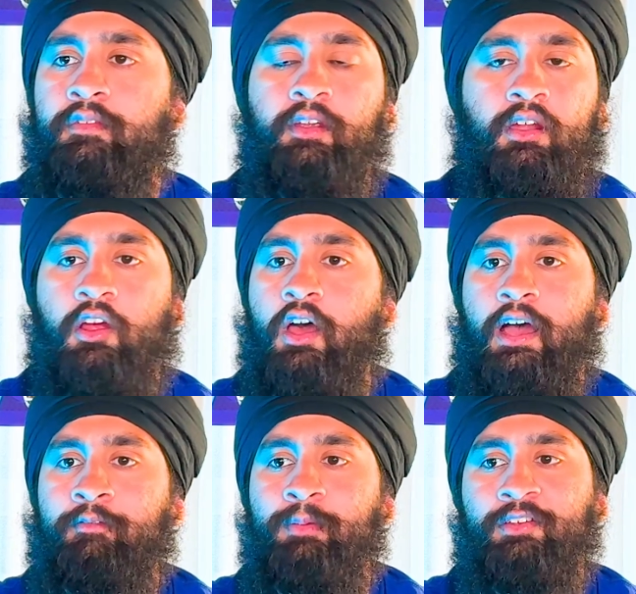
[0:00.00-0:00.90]
They're gonna
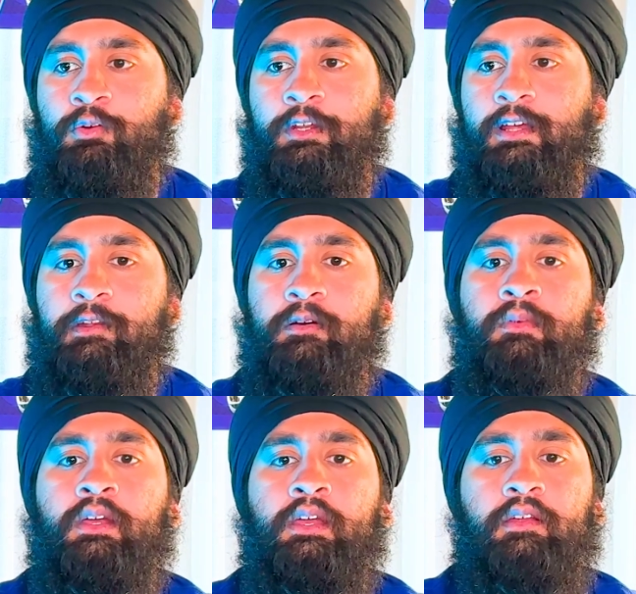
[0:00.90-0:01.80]
have the best goalie tandem.
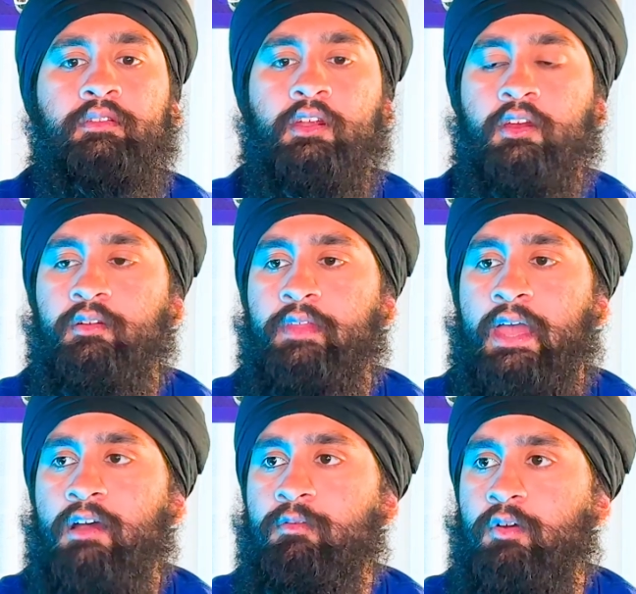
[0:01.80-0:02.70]
They
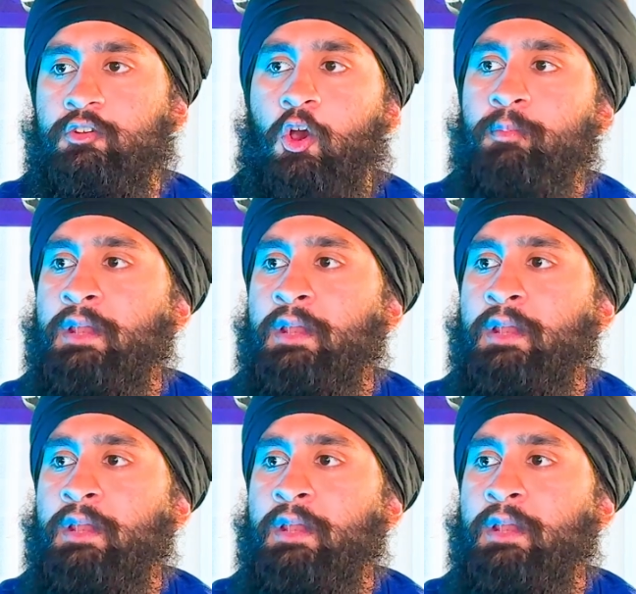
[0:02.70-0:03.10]
have a top